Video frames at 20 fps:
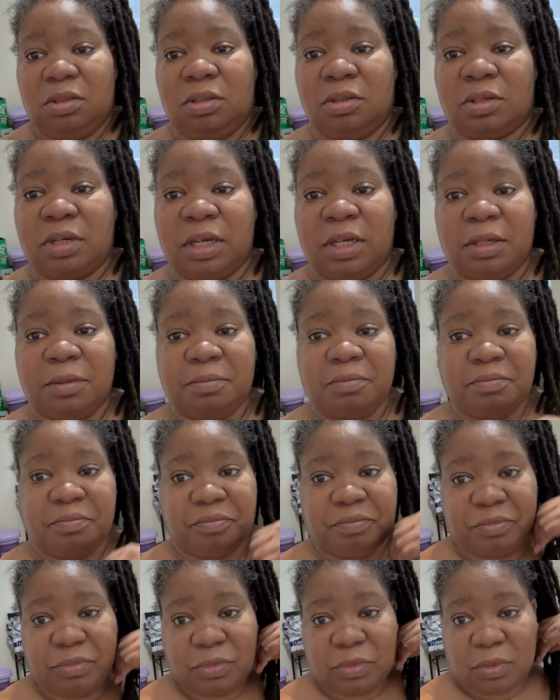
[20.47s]
Okay.
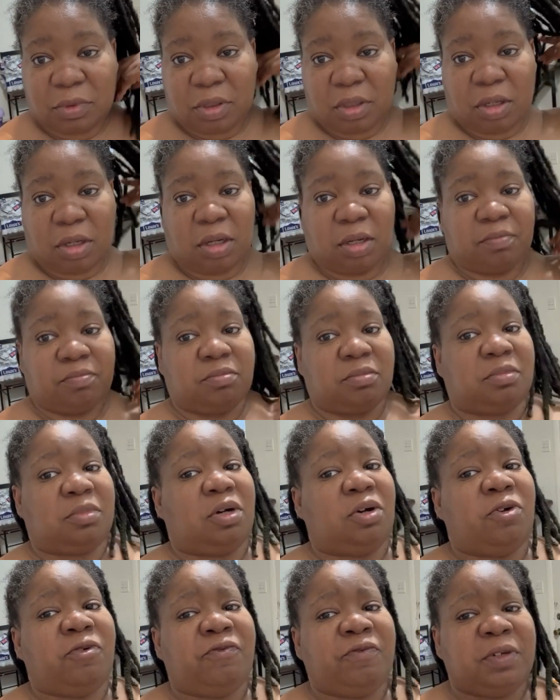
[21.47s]

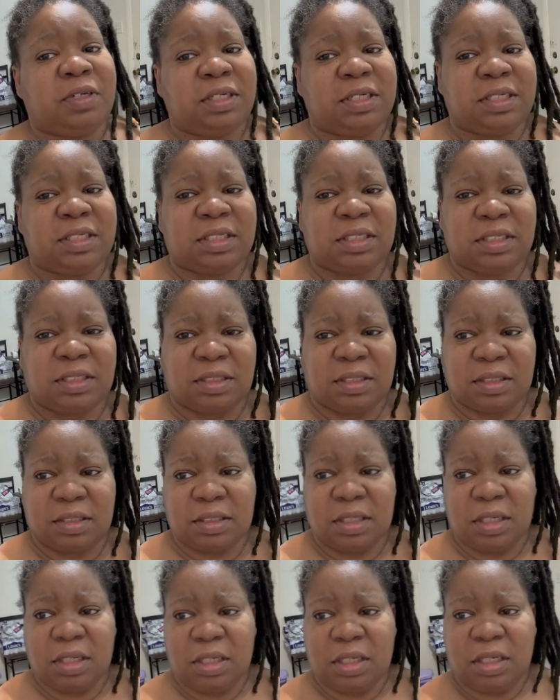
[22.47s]
Hopefully this
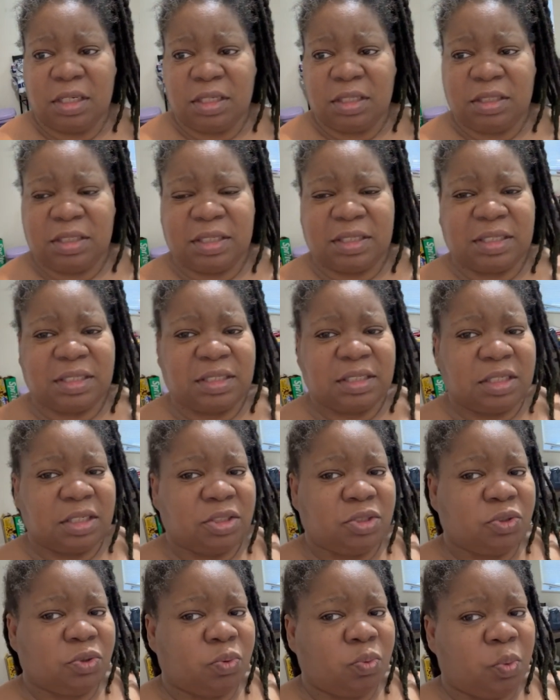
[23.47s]
doesn't
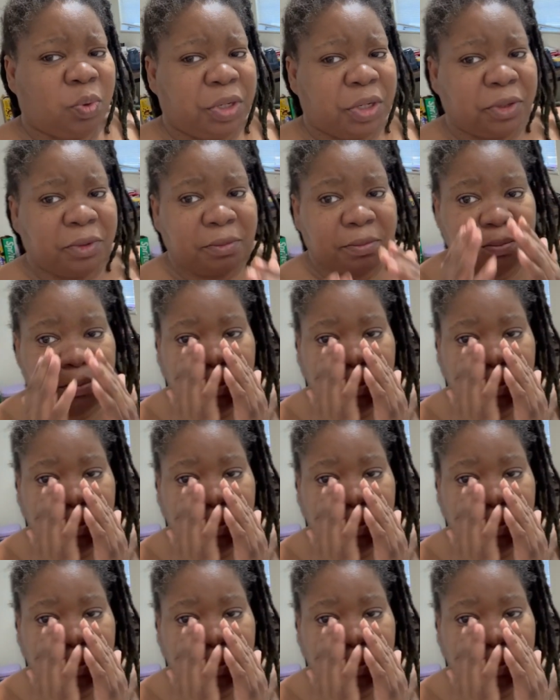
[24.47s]
sit too weird.